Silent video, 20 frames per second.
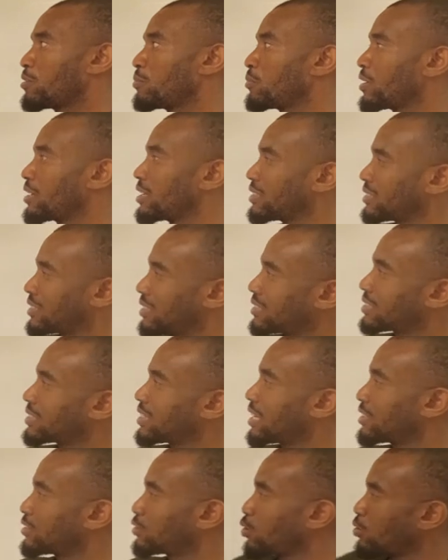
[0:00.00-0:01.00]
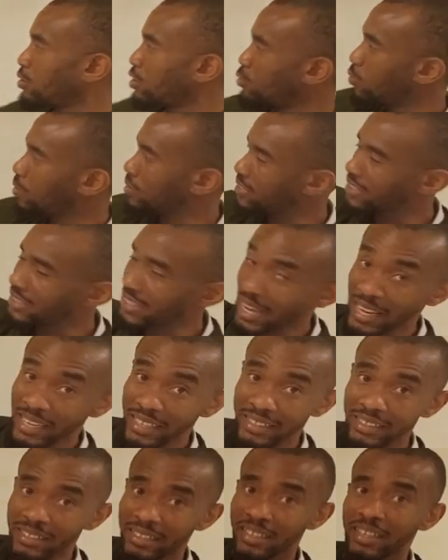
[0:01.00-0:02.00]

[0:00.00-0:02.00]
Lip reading: But in this case, only one side